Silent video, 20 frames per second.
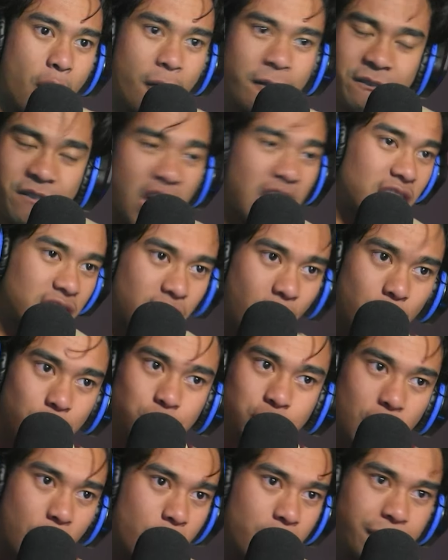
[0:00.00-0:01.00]
Fuck
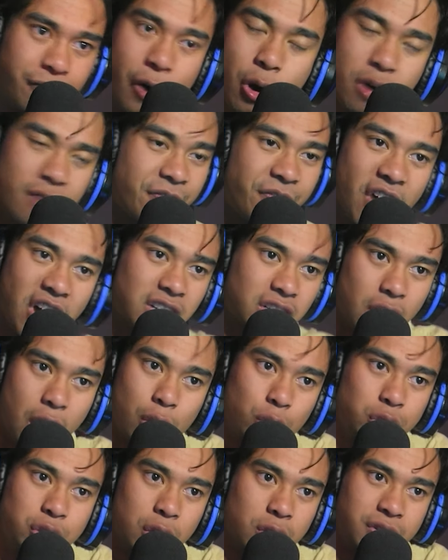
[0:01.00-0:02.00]
Gojo! Fuck
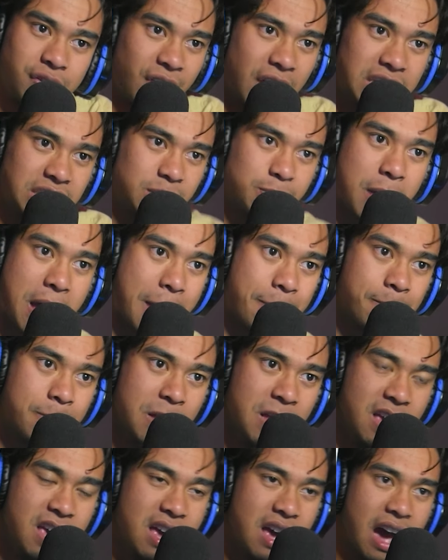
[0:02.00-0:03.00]
Gojo's fights, man!
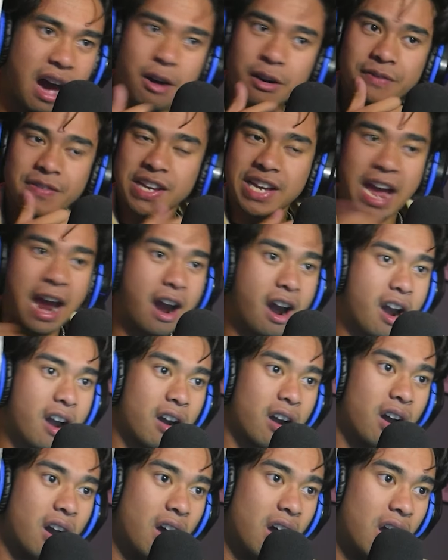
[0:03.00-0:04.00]
I don't even care!
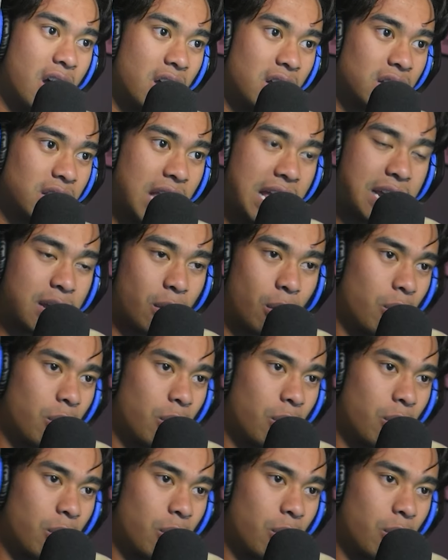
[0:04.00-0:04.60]
Like...